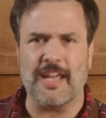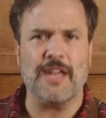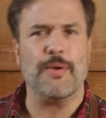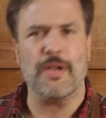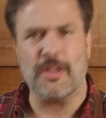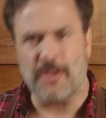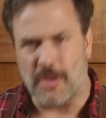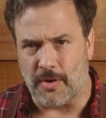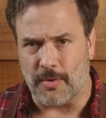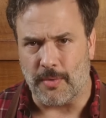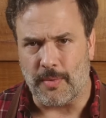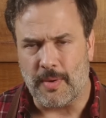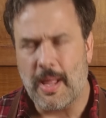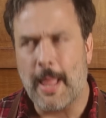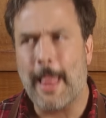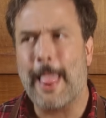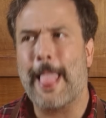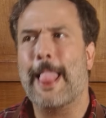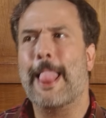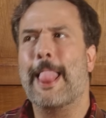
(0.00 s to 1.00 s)
tell you what you do.
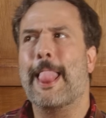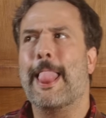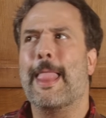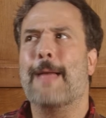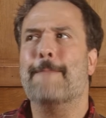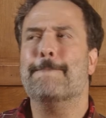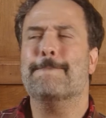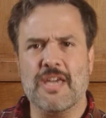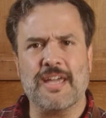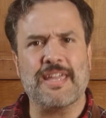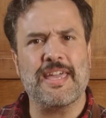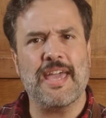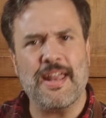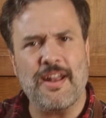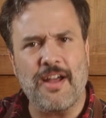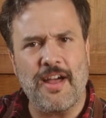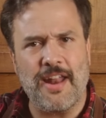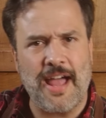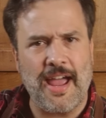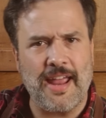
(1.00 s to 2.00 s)
You
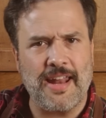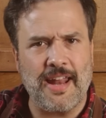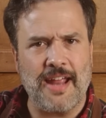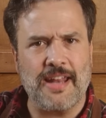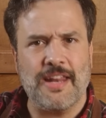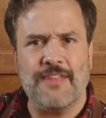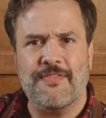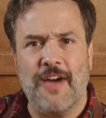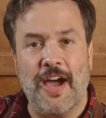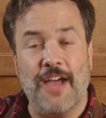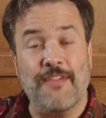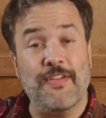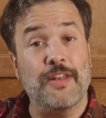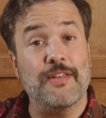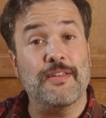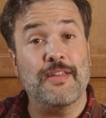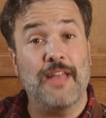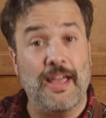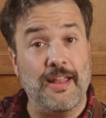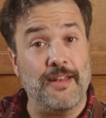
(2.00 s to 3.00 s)
get on I-95
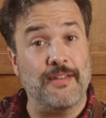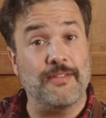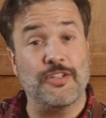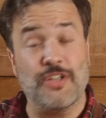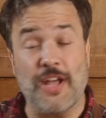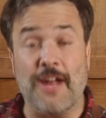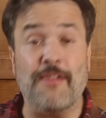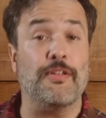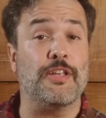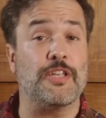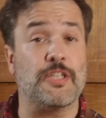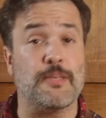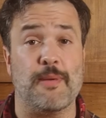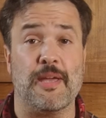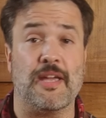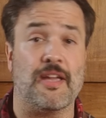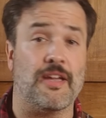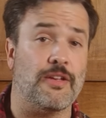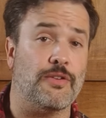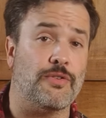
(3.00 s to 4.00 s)
and, and generally
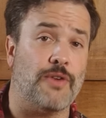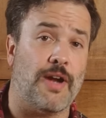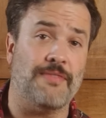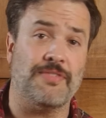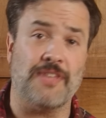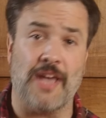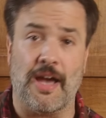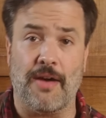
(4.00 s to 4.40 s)
speaking, you drive